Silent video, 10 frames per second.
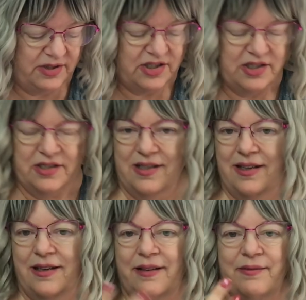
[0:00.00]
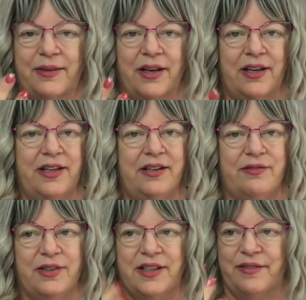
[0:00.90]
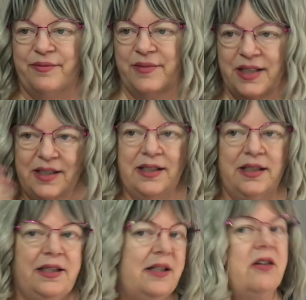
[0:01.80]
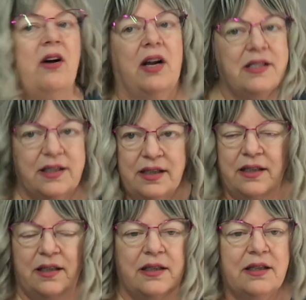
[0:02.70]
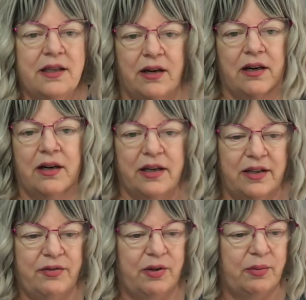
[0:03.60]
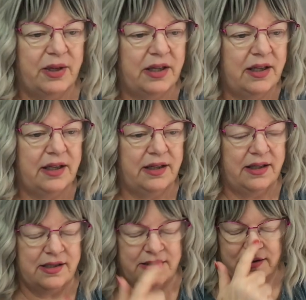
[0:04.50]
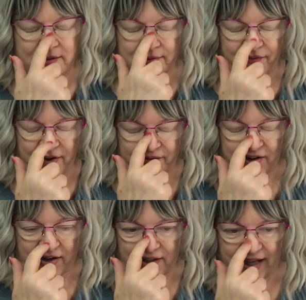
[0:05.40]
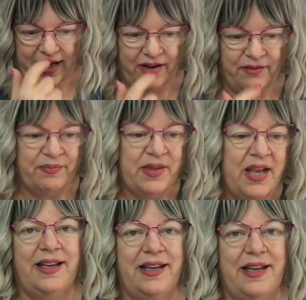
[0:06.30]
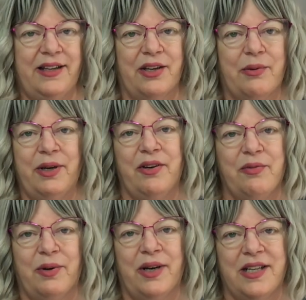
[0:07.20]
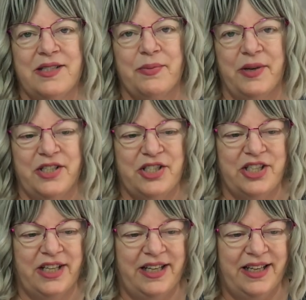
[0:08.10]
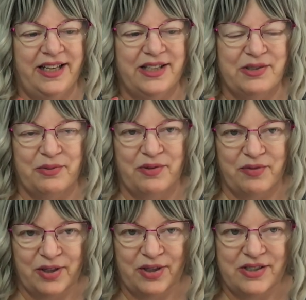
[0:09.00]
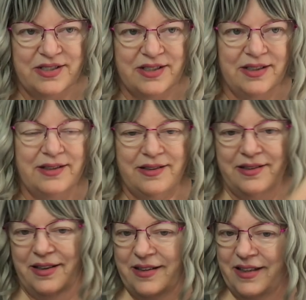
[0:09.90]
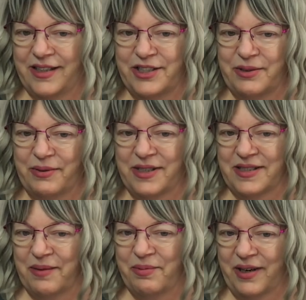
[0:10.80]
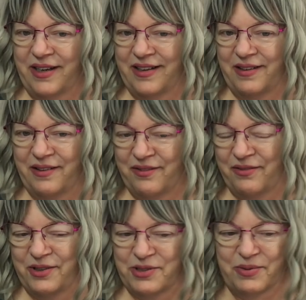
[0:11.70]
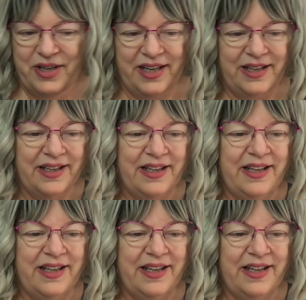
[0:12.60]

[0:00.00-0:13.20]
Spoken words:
which is a kind of a crossing card, if you will, in this 5-card layout. And the Queen of Wands, when she is reversed, unlike she was upright in the first reading,